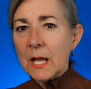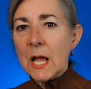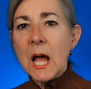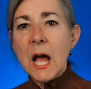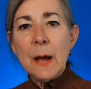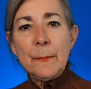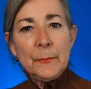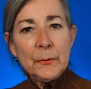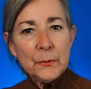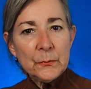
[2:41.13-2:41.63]

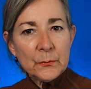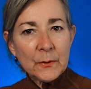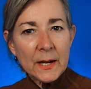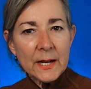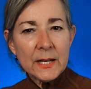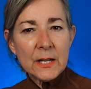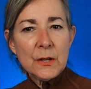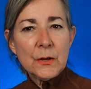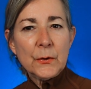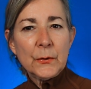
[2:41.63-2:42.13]

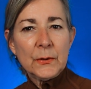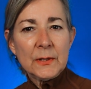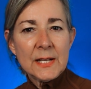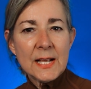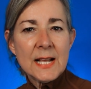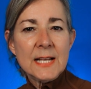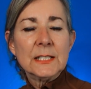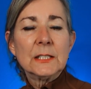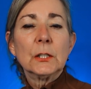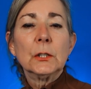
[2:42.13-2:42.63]
copywriting
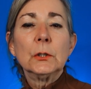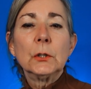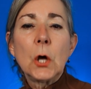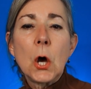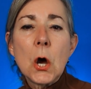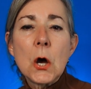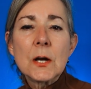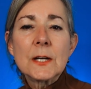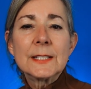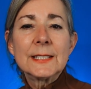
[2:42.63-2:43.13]
creates
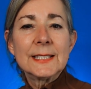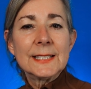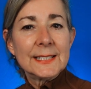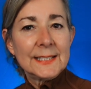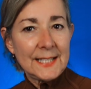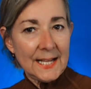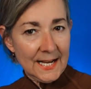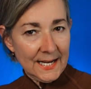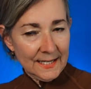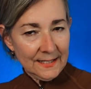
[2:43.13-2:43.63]

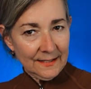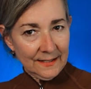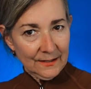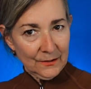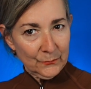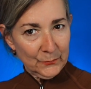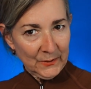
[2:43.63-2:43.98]
long-standing